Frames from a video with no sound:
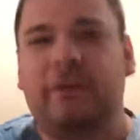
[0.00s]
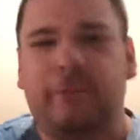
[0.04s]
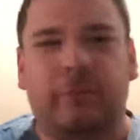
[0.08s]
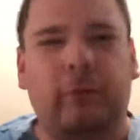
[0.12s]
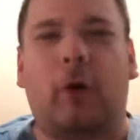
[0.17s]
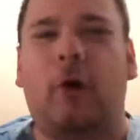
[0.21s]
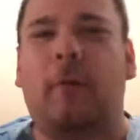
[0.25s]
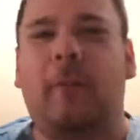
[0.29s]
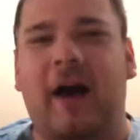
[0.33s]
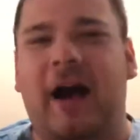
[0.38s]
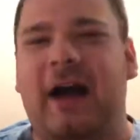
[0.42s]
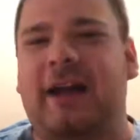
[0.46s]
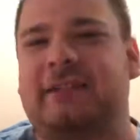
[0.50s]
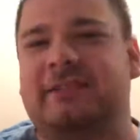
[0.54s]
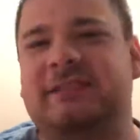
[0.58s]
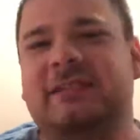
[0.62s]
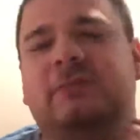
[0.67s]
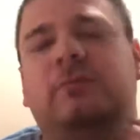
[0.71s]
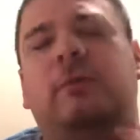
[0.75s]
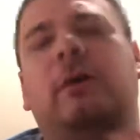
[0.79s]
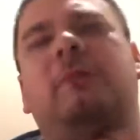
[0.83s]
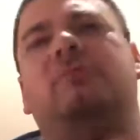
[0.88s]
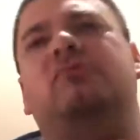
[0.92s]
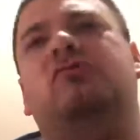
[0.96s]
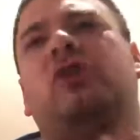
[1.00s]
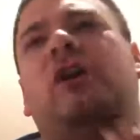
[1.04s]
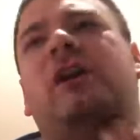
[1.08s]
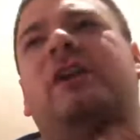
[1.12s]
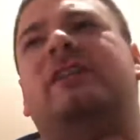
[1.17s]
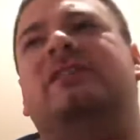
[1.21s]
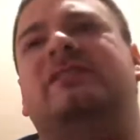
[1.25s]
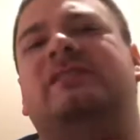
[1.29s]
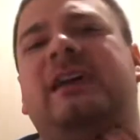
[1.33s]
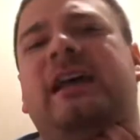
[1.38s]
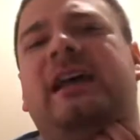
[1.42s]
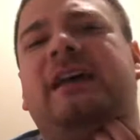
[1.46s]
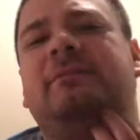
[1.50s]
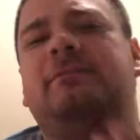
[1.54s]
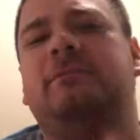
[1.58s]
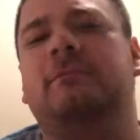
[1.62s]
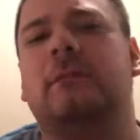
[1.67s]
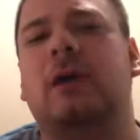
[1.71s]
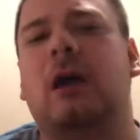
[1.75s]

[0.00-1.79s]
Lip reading: of robots is what I'm trying to say.